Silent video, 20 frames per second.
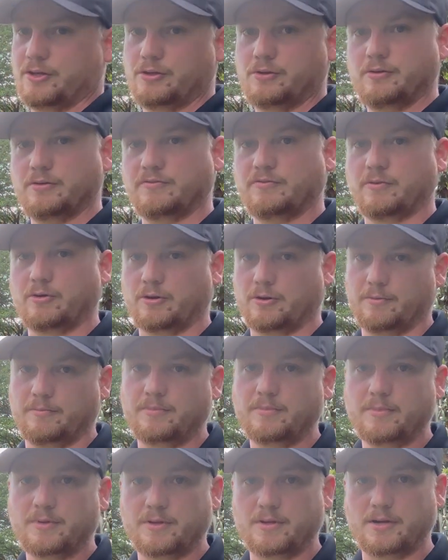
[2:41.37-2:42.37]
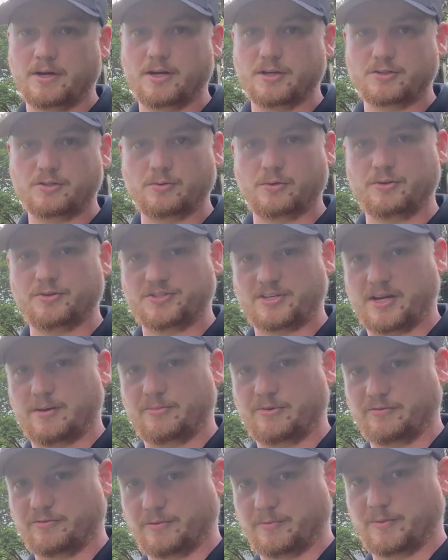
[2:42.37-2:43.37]
a uniform soil
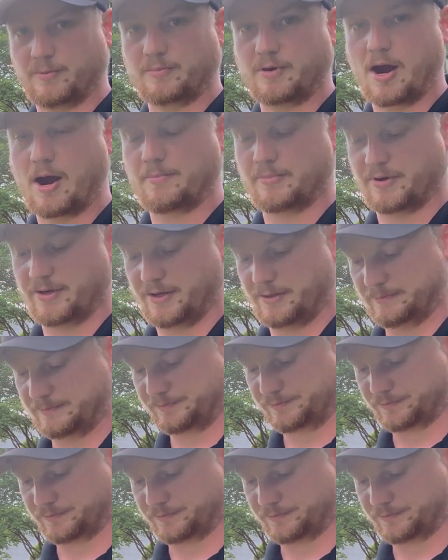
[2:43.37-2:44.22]
sample from the property.